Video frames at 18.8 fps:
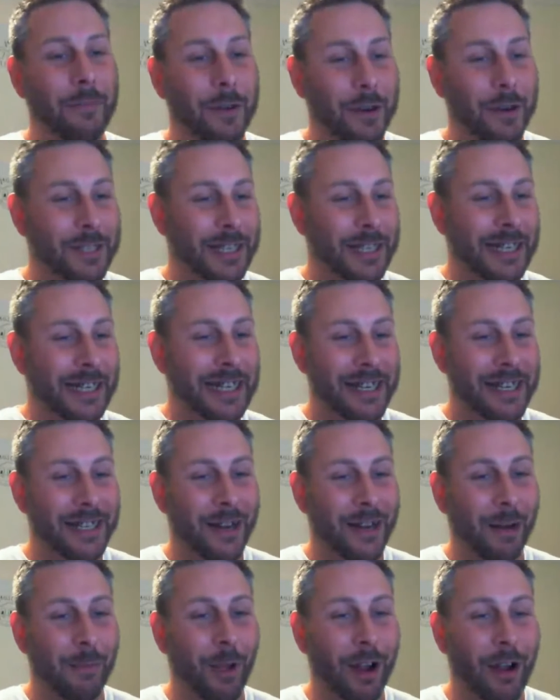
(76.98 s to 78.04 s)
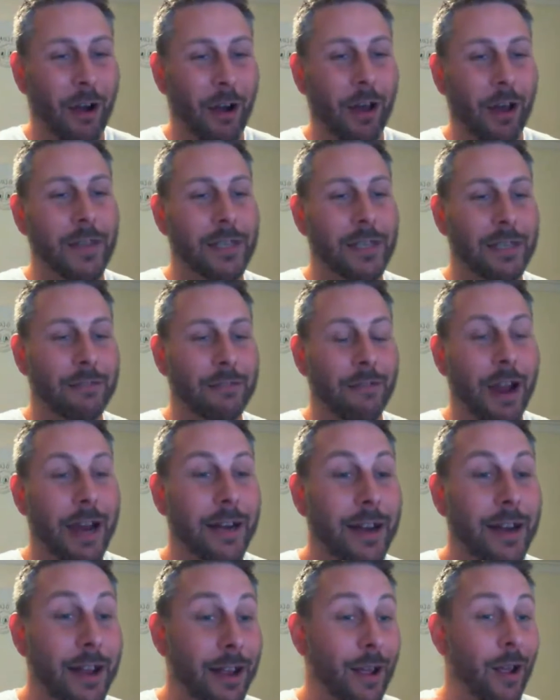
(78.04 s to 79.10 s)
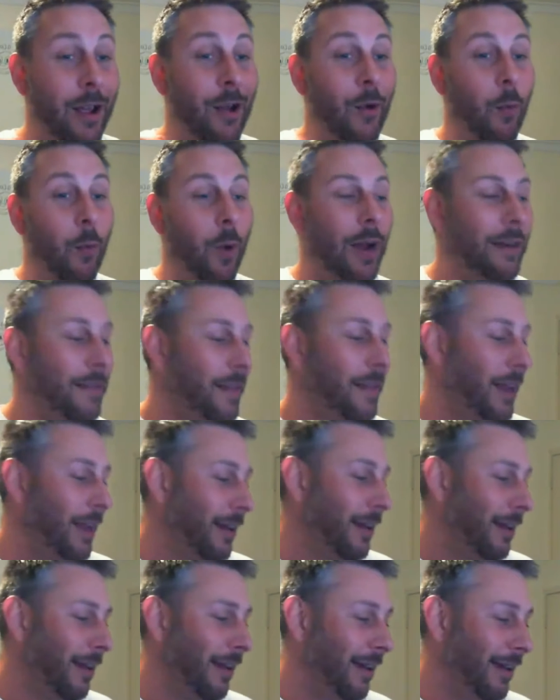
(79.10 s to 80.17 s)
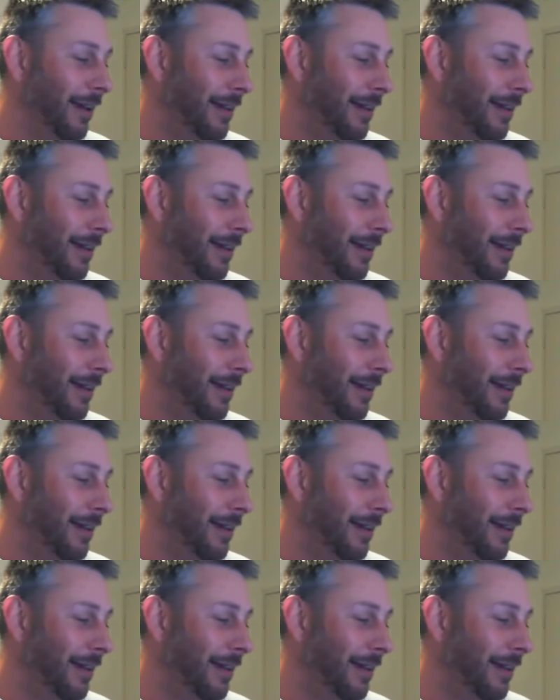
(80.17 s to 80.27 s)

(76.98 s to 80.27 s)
seen this, and I'm like, oh, this is great. One thing,